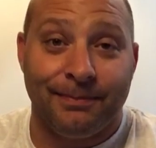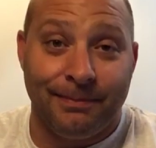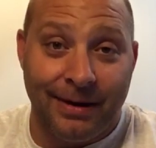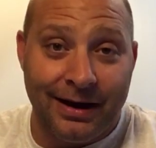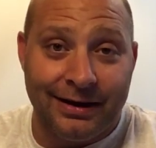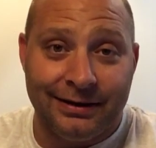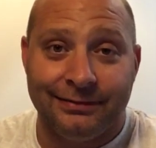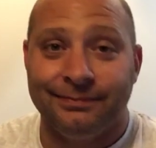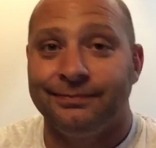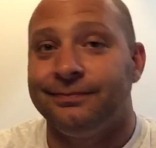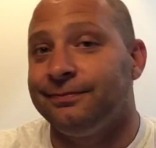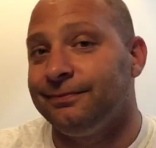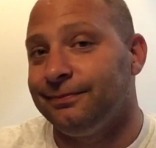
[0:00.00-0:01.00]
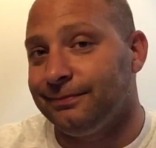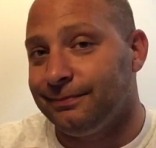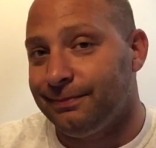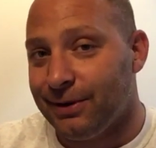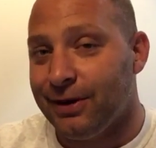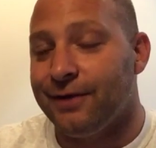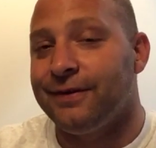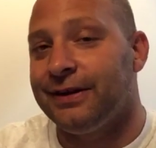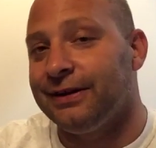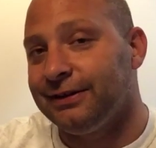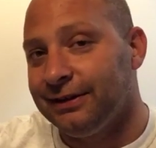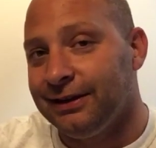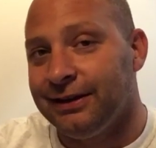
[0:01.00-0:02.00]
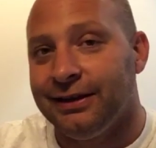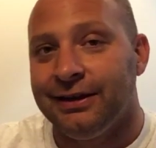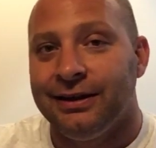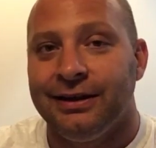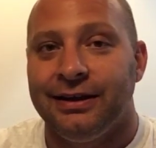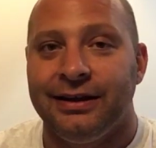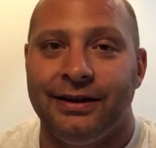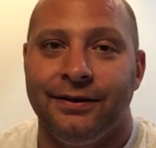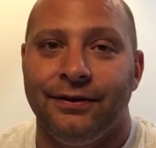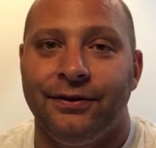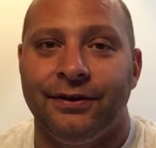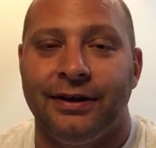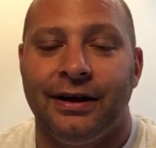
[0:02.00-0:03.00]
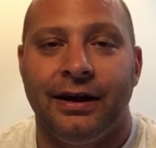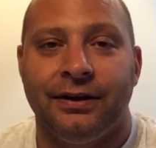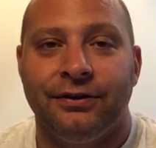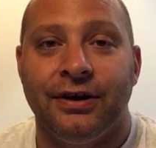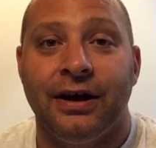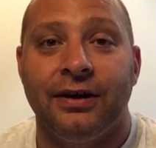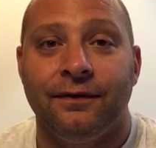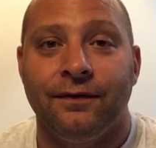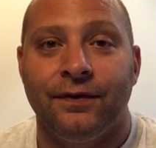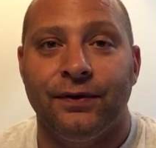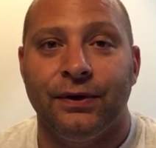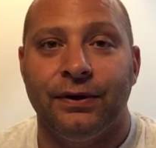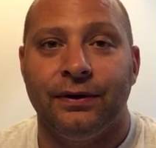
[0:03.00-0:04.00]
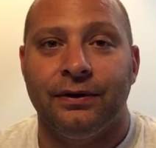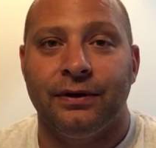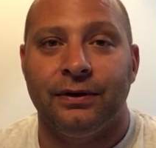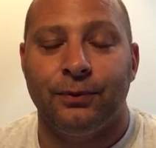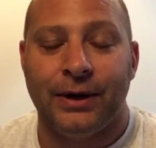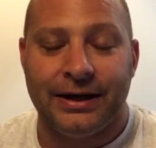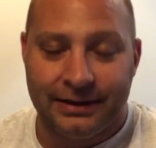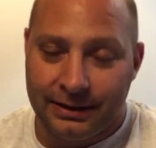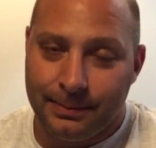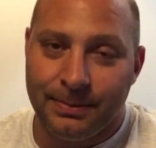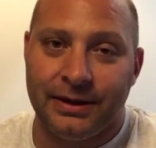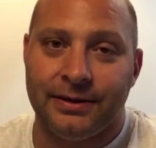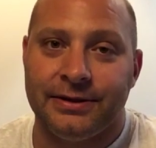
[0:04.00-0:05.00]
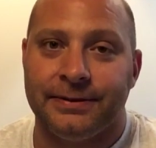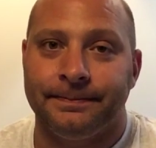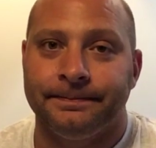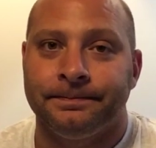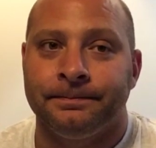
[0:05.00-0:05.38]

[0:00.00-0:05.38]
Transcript: my part of it is done for rating the beers.